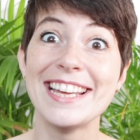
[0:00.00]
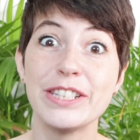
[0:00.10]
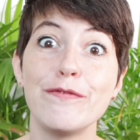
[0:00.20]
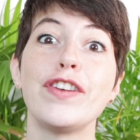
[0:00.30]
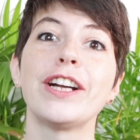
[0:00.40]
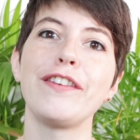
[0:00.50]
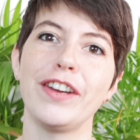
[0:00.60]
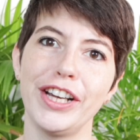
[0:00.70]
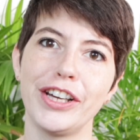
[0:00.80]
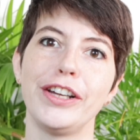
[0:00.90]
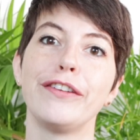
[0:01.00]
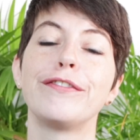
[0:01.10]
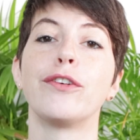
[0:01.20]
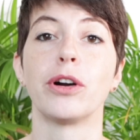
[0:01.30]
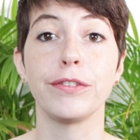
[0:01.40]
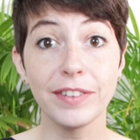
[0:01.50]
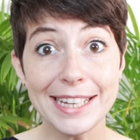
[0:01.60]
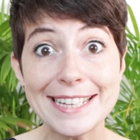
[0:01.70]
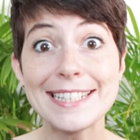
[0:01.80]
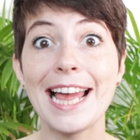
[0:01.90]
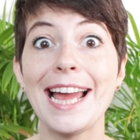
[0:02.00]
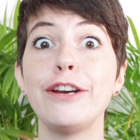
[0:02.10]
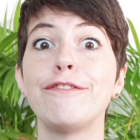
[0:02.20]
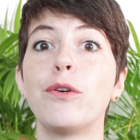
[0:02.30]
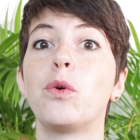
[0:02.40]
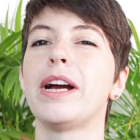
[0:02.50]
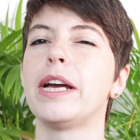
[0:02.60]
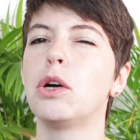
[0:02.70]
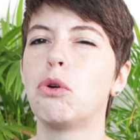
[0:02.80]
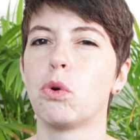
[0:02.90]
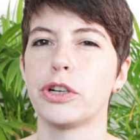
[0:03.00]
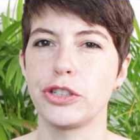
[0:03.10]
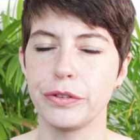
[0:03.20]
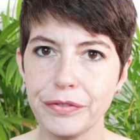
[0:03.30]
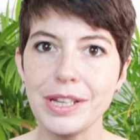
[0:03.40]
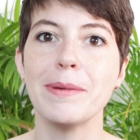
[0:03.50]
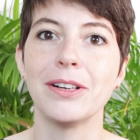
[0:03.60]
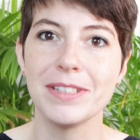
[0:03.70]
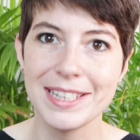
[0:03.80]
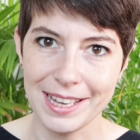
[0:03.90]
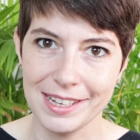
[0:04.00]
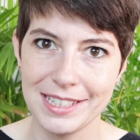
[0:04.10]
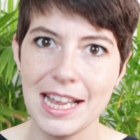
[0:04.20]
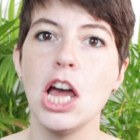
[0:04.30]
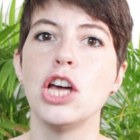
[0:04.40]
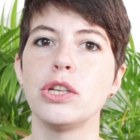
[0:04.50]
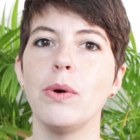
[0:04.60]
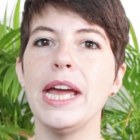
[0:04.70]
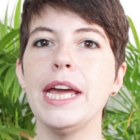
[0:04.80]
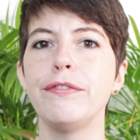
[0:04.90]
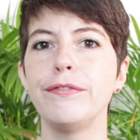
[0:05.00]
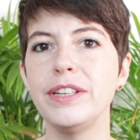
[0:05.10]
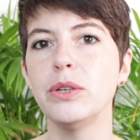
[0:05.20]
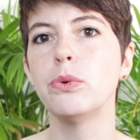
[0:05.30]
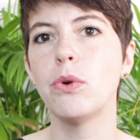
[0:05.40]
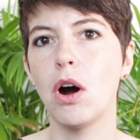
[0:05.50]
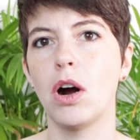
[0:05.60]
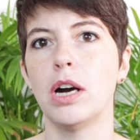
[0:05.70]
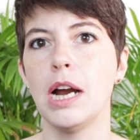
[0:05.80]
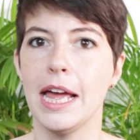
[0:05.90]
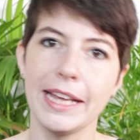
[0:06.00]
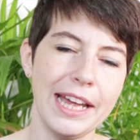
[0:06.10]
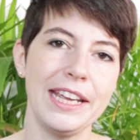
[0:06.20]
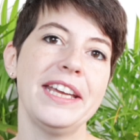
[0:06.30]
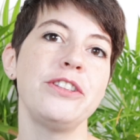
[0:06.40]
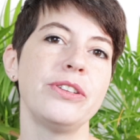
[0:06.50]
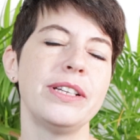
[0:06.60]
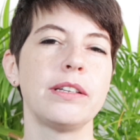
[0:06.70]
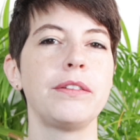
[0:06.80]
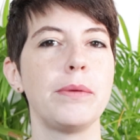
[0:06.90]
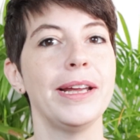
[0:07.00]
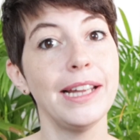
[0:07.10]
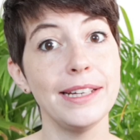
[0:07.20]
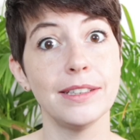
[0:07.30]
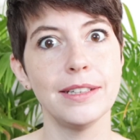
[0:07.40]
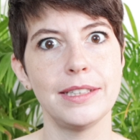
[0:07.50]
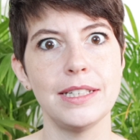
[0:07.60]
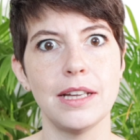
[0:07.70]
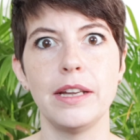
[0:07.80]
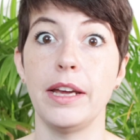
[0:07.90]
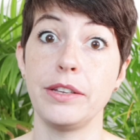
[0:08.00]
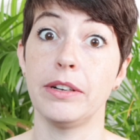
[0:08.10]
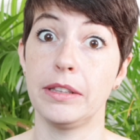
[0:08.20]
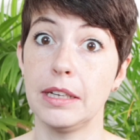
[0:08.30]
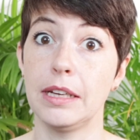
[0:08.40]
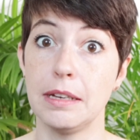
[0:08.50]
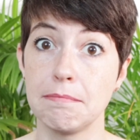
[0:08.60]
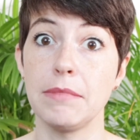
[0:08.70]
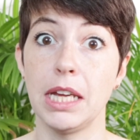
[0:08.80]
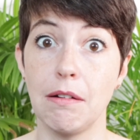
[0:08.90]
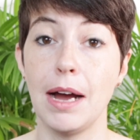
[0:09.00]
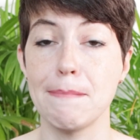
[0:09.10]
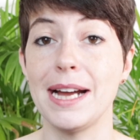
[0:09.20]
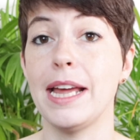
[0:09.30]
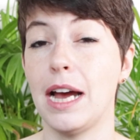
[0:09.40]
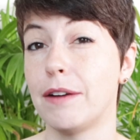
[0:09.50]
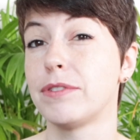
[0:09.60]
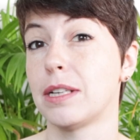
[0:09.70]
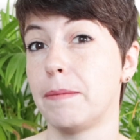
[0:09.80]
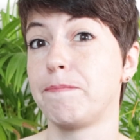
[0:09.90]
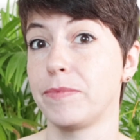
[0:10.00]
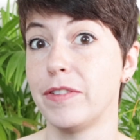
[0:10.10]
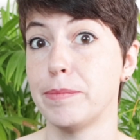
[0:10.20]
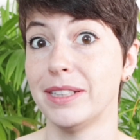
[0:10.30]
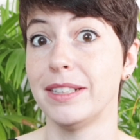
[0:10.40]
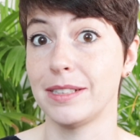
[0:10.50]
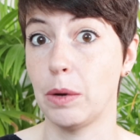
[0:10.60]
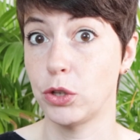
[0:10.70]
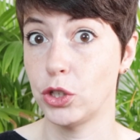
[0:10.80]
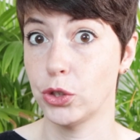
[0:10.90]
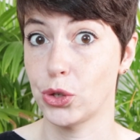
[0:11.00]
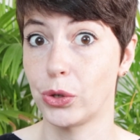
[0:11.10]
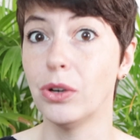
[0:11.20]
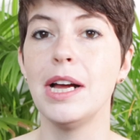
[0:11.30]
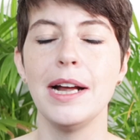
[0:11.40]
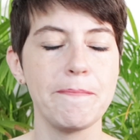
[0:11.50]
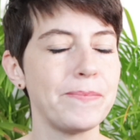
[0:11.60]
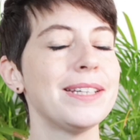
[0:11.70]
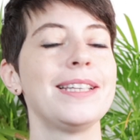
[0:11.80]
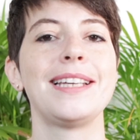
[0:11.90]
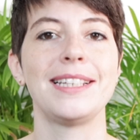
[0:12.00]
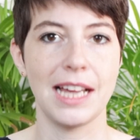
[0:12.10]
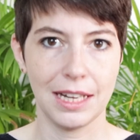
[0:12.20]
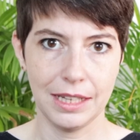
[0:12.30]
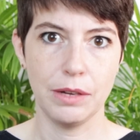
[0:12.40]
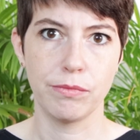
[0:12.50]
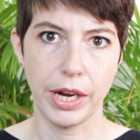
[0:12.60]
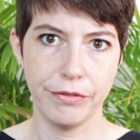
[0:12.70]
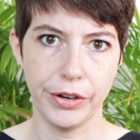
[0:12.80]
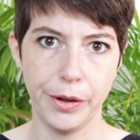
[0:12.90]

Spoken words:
is very, very good for fleas and for engorged female ticks. So if you are getting into this a little bit late in the season and you're thinking, I might have some female ticks I want to control, this is exactly right for